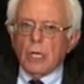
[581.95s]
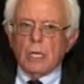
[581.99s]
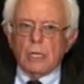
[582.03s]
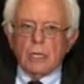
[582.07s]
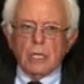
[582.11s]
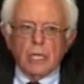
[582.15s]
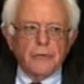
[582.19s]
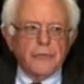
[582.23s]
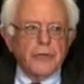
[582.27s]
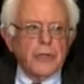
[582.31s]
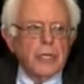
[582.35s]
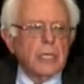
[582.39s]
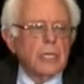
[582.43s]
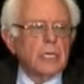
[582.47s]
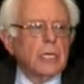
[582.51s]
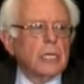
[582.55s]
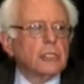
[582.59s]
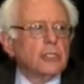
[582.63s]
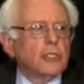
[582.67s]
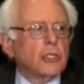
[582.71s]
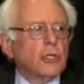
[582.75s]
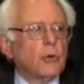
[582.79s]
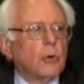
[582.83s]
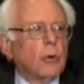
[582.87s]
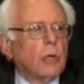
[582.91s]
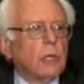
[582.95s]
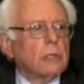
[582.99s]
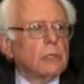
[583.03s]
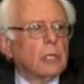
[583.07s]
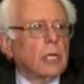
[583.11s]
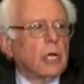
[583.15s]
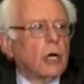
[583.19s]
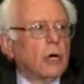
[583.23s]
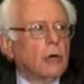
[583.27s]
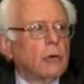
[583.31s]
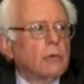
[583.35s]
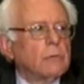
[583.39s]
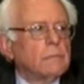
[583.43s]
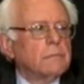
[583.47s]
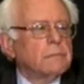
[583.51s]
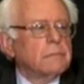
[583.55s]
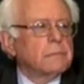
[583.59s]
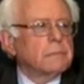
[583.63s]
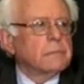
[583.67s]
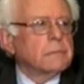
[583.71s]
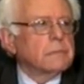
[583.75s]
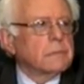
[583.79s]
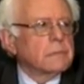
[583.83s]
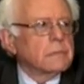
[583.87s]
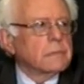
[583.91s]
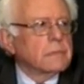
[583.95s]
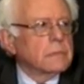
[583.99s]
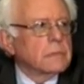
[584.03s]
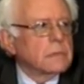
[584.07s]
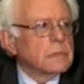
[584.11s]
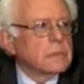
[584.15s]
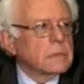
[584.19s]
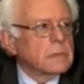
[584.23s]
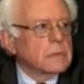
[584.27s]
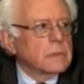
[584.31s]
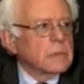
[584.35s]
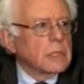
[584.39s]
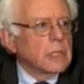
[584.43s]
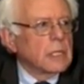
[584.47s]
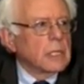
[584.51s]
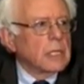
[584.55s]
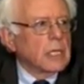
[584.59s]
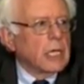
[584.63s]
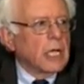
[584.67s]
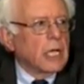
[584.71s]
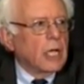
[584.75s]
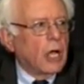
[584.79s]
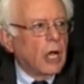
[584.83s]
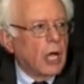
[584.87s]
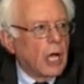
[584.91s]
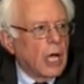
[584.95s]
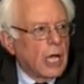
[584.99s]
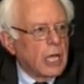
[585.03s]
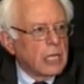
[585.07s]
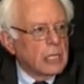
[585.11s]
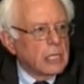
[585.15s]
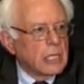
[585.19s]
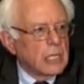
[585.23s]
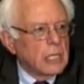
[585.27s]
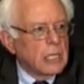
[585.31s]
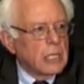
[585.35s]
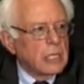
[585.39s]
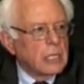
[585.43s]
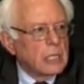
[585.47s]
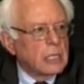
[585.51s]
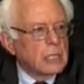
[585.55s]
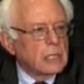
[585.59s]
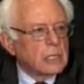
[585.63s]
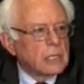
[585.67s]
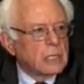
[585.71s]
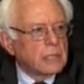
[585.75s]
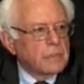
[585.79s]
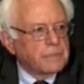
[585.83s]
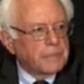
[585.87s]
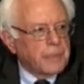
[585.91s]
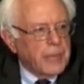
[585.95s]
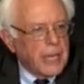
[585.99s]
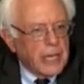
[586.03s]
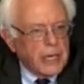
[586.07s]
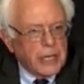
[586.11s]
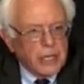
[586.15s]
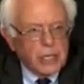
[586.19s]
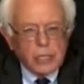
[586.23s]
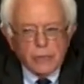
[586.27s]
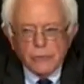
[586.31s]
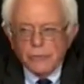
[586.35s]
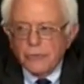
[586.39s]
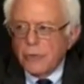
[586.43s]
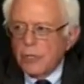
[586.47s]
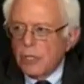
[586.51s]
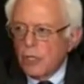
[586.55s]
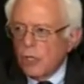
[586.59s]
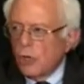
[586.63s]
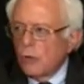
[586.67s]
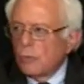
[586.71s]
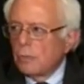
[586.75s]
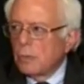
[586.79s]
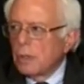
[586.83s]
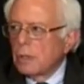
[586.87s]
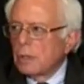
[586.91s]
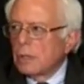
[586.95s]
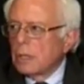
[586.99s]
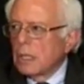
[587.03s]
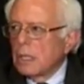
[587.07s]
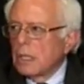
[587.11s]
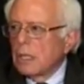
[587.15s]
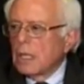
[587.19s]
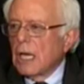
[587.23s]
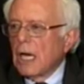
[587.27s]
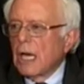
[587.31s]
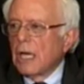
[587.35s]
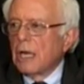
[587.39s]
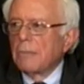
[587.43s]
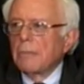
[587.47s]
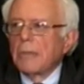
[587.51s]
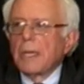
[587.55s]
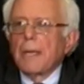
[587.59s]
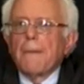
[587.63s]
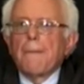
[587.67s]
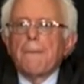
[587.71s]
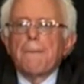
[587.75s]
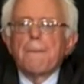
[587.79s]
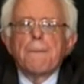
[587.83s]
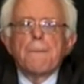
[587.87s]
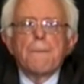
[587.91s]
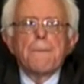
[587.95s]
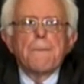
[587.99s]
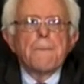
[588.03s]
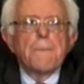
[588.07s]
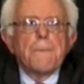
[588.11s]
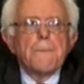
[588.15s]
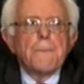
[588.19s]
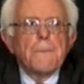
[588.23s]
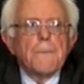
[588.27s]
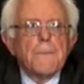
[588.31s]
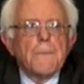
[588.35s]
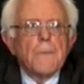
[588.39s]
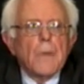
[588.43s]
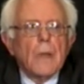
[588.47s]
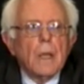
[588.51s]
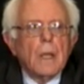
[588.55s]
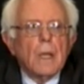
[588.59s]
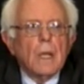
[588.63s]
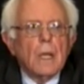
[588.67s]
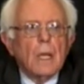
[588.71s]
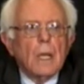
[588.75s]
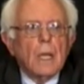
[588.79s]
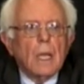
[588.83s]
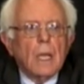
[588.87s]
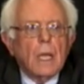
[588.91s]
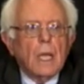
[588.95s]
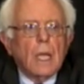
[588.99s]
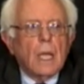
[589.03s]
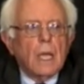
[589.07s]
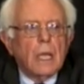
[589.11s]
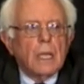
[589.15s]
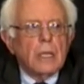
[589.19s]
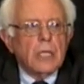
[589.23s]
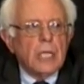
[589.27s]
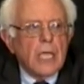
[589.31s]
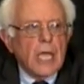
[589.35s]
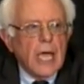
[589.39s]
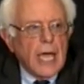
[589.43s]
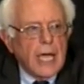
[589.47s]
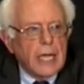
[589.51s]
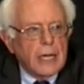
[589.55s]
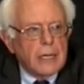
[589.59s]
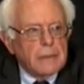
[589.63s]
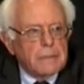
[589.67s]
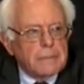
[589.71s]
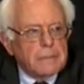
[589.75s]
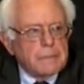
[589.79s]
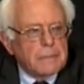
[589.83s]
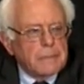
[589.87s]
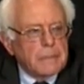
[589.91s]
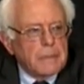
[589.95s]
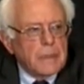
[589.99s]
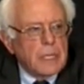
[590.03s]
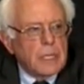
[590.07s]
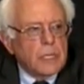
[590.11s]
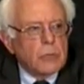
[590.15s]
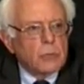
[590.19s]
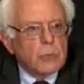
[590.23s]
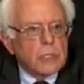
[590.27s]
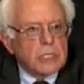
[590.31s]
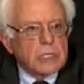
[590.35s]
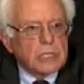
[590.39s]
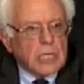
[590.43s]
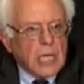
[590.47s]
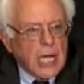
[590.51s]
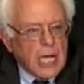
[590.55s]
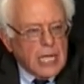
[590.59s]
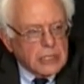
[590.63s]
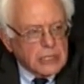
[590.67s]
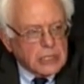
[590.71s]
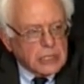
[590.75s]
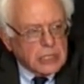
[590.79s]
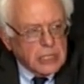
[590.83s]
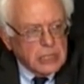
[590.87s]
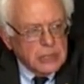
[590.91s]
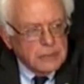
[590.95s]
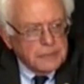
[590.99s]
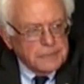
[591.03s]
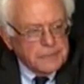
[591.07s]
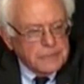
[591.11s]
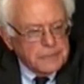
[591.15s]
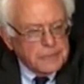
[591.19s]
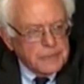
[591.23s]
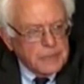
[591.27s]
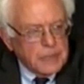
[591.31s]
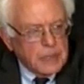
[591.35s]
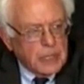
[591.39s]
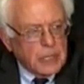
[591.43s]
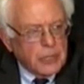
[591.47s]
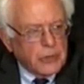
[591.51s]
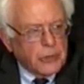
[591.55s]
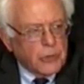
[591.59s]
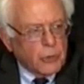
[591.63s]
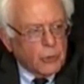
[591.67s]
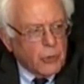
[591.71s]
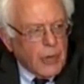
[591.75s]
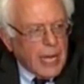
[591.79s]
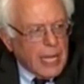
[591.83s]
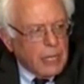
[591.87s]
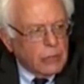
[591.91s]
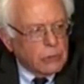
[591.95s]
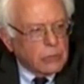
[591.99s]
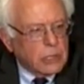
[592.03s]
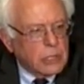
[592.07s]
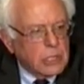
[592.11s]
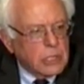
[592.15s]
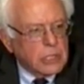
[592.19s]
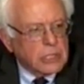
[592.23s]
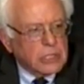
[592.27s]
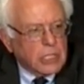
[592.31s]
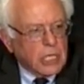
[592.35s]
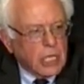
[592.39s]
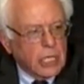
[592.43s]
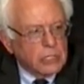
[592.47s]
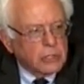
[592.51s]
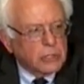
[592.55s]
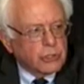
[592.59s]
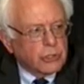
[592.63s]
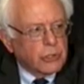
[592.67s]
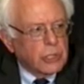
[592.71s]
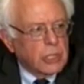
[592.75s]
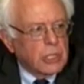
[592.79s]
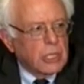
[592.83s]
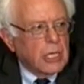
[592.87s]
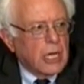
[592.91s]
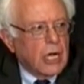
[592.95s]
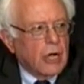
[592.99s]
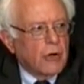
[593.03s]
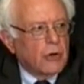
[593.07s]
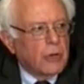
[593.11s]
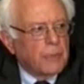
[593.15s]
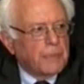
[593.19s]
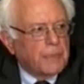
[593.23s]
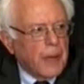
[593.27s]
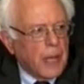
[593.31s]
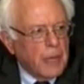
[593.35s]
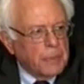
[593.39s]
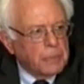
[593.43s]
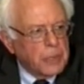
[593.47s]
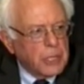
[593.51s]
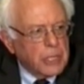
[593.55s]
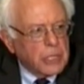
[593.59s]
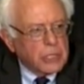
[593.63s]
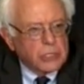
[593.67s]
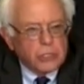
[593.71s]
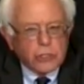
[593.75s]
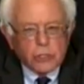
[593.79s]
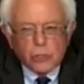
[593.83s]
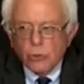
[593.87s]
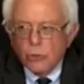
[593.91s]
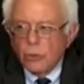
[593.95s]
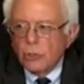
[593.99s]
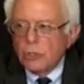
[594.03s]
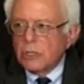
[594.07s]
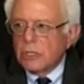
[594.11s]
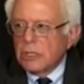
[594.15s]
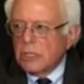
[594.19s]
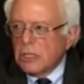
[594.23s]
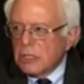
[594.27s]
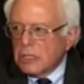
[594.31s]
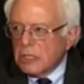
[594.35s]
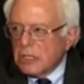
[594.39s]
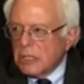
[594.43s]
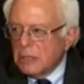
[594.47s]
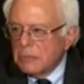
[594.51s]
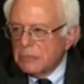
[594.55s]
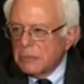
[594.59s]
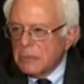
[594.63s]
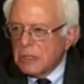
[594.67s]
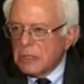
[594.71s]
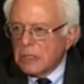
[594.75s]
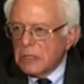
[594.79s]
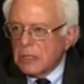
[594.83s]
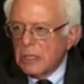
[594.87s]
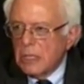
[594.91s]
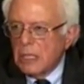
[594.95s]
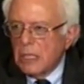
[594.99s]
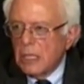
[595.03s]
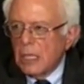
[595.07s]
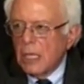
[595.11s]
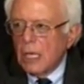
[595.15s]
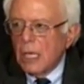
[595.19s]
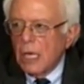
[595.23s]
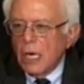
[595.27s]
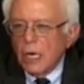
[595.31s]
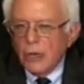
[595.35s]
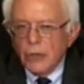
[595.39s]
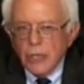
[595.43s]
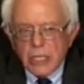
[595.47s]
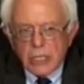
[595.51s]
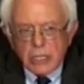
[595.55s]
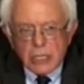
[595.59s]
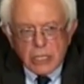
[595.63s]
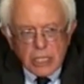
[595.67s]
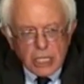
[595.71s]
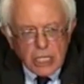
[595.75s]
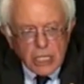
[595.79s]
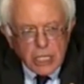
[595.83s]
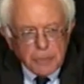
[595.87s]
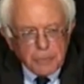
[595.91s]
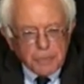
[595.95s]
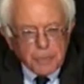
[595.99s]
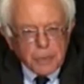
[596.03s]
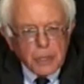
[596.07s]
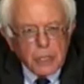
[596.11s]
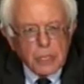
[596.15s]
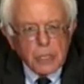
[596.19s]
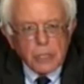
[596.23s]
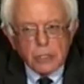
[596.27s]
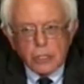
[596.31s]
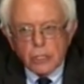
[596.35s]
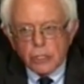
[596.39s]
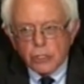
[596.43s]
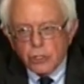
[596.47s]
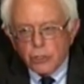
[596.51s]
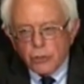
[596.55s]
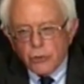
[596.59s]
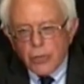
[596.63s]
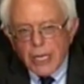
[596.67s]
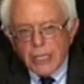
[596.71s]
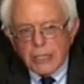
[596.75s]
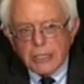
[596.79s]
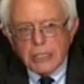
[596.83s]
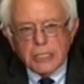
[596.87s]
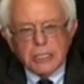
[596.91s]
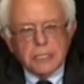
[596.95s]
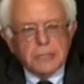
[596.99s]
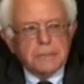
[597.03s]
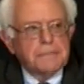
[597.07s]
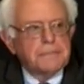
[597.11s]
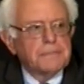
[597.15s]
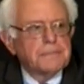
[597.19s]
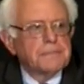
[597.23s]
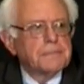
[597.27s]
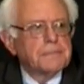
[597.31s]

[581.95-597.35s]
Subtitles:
are living, as you all know, in a highly competitive global economy. And yet, in Wisconsin and throughout this country, our public school systems are in deep distress.